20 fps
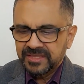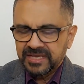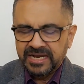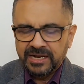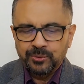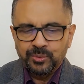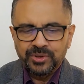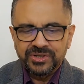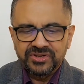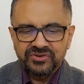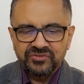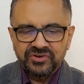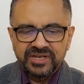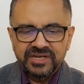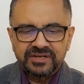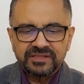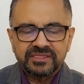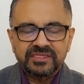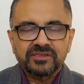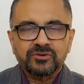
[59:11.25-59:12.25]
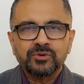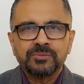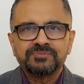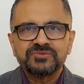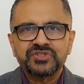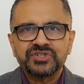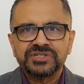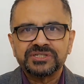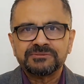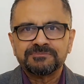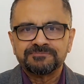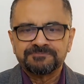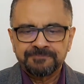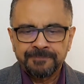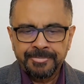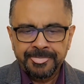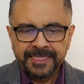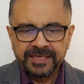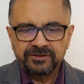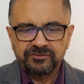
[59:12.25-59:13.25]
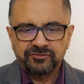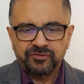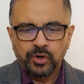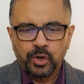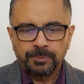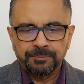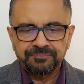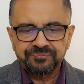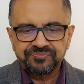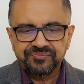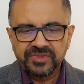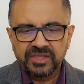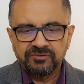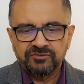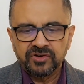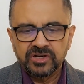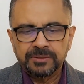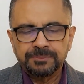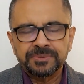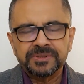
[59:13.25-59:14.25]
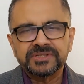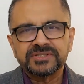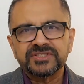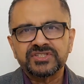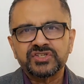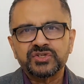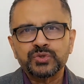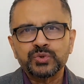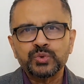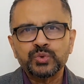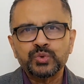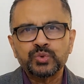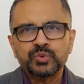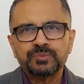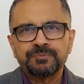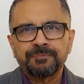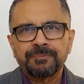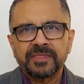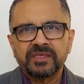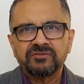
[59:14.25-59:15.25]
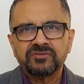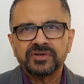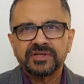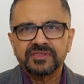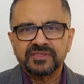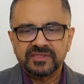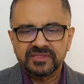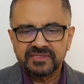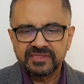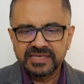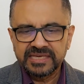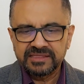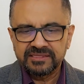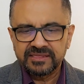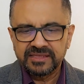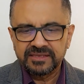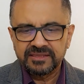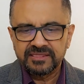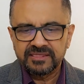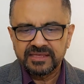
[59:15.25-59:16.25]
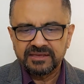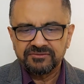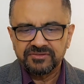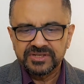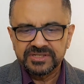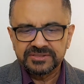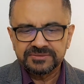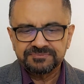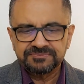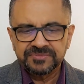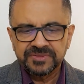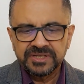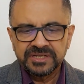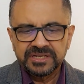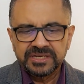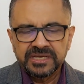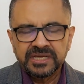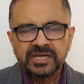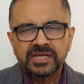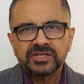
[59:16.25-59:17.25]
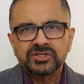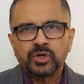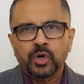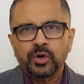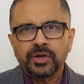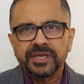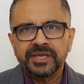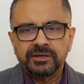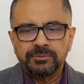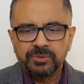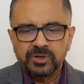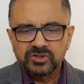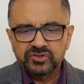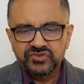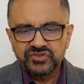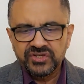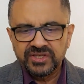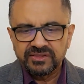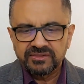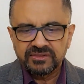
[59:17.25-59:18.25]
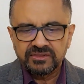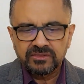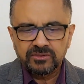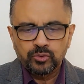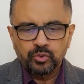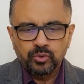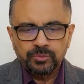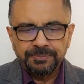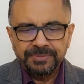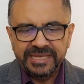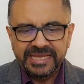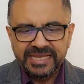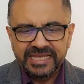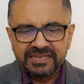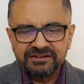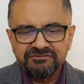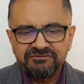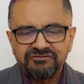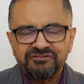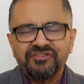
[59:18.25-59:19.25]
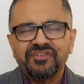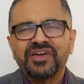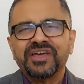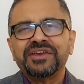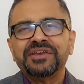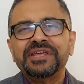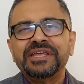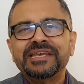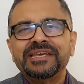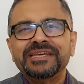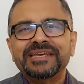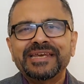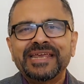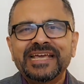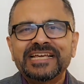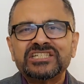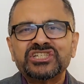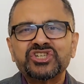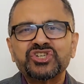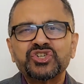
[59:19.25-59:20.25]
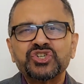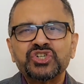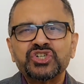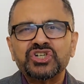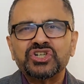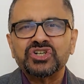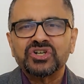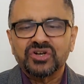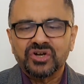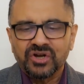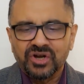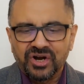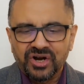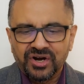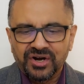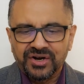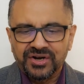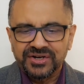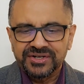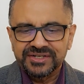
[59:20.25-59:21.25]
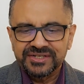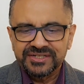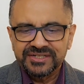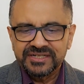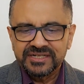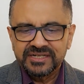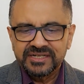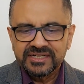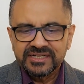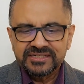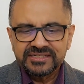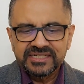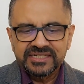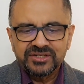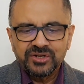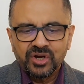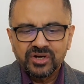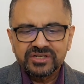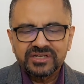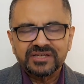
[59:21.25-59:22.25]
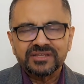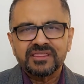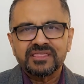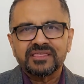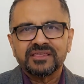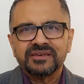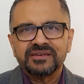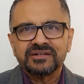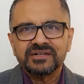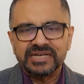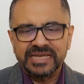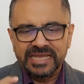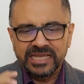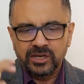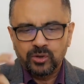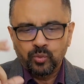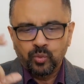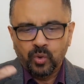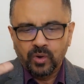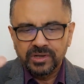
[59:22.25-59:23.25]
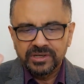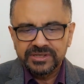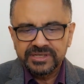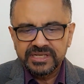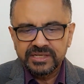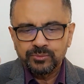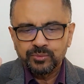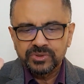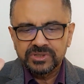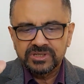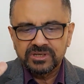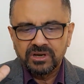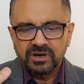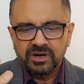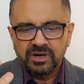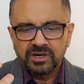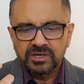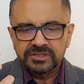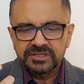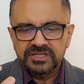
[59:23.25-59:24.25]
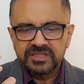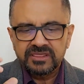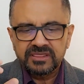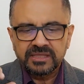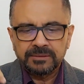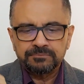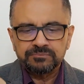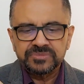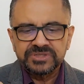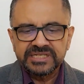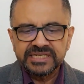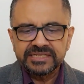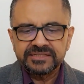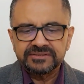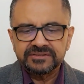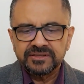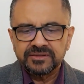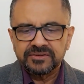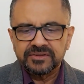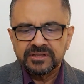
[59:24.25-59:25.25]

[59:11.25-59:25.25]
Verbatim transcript: I want to read a scripture from Philippians 2, verses 6 and 7, talking about Jesus, who being in very nature God, did not consider equality with God something